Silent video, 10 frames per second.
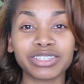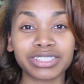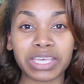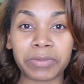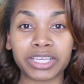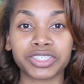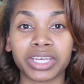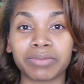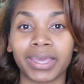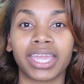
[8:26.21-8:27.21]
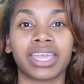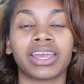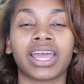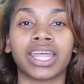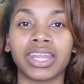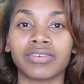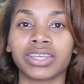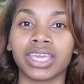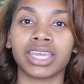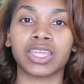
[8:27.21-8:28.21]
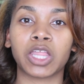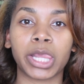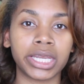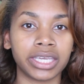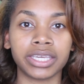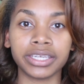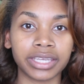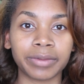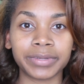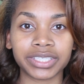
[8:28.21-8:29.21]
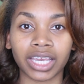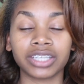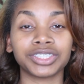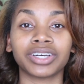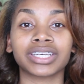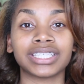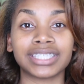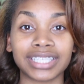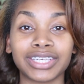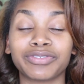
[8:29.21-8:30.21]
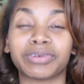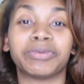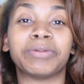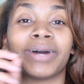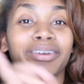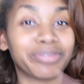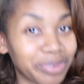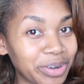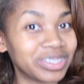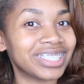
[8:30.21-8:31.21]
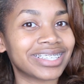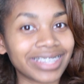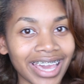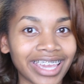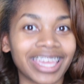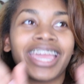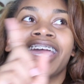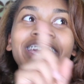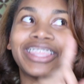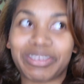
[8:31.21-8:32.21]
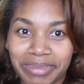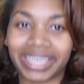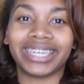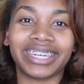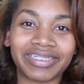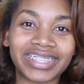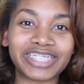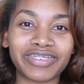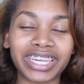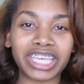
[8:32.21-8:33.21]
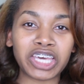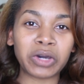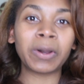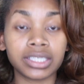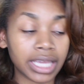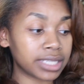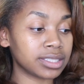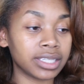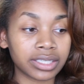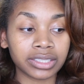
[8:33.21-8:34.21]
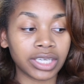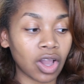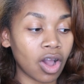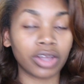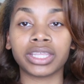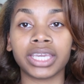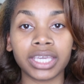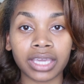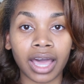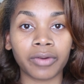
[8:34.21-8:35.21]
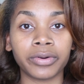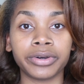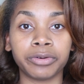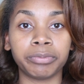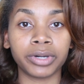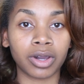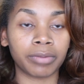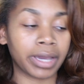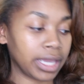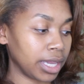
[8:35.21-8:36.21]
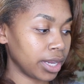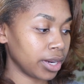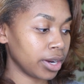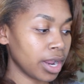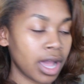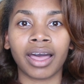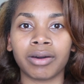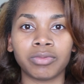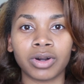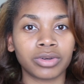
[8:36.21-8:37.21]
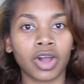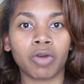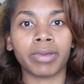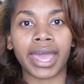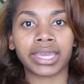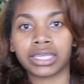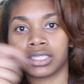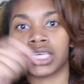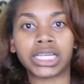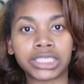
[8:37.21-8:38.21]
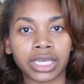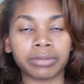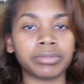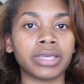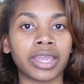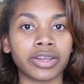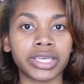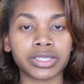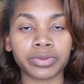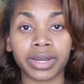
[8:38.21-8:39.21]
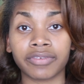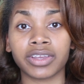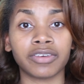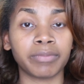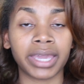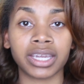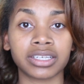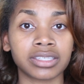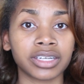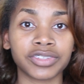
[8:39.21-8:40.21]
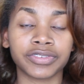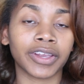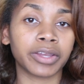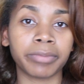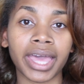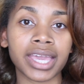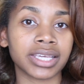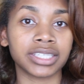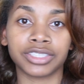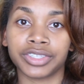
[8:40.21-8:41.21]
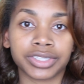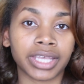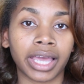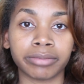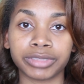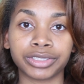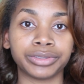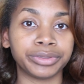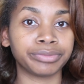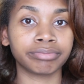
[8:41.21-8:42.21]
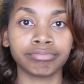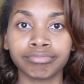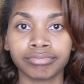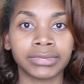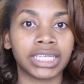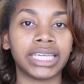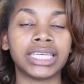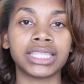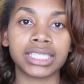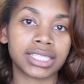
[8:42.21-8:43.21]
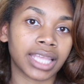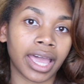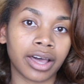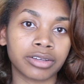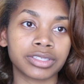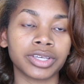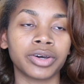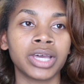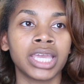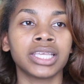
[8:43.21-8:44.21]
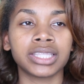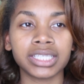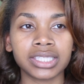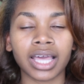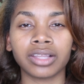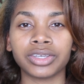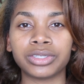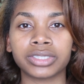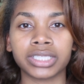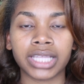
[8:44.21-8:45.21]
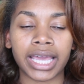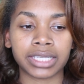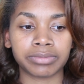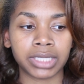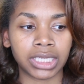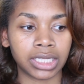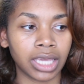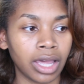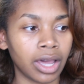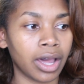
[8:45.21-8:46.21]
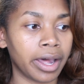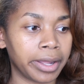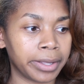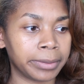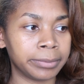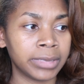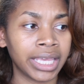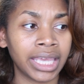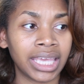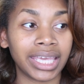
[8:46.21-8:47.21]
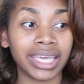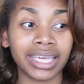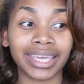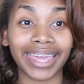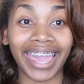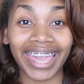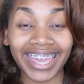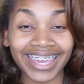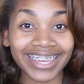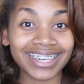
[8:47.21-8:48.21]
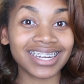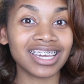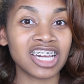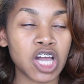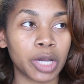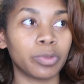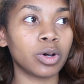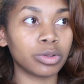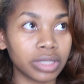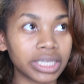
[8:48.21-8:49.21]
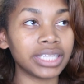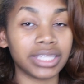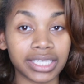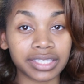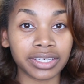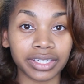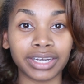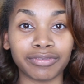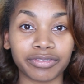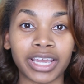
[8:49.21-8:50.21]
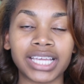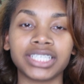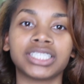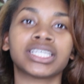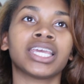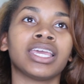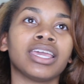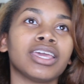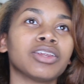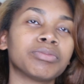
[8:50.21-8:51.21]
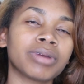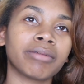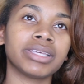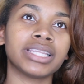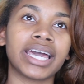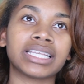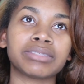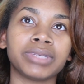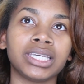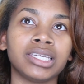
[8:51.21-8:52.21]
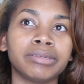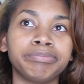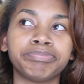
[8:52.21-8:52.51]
single time I straighten my hair, I never get any heat damage, as y'all can see from what my fro looked like in the beginning of this video. That's literally all the heat I will put on my hair. I won't go back and touch up areas or whatever. If my hair starts reverting back, it's just time to end the style. So this style usually lasts me, it can, well, looking this good and fresh, it'll probably last me